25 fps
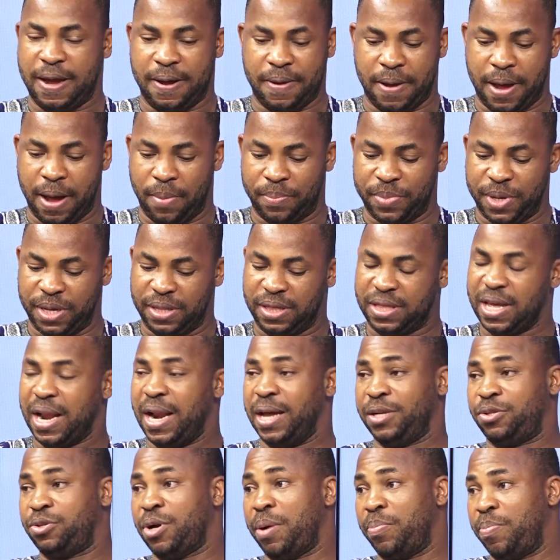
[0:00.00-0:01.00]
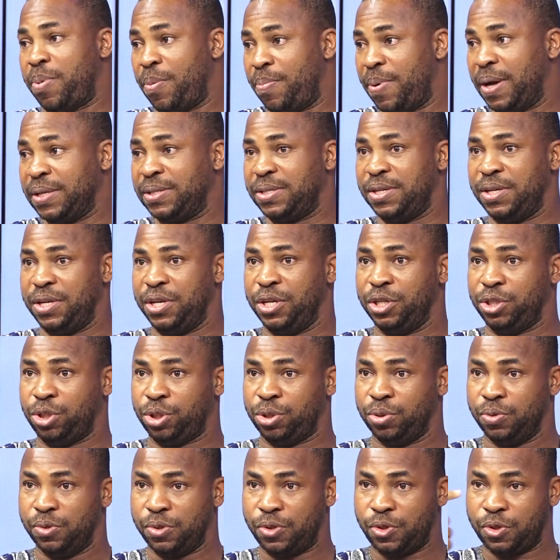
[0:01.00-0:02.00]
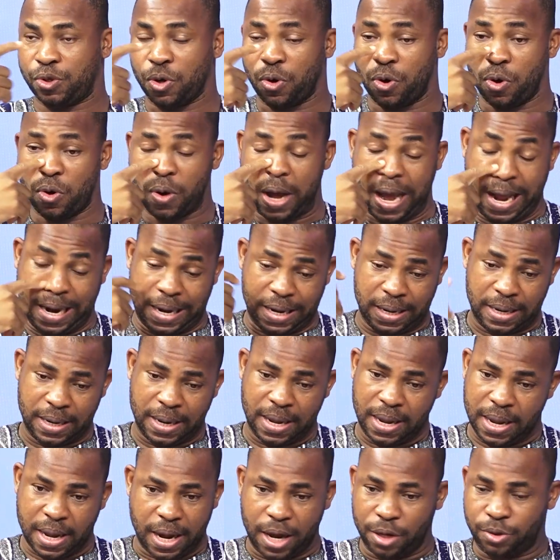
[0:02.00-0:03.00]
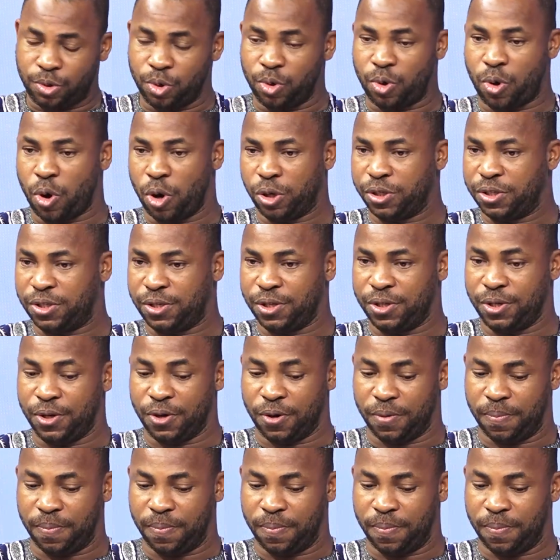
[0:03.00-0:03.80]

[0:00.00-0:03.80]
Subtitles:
intellectual property issues. So, and it will continue.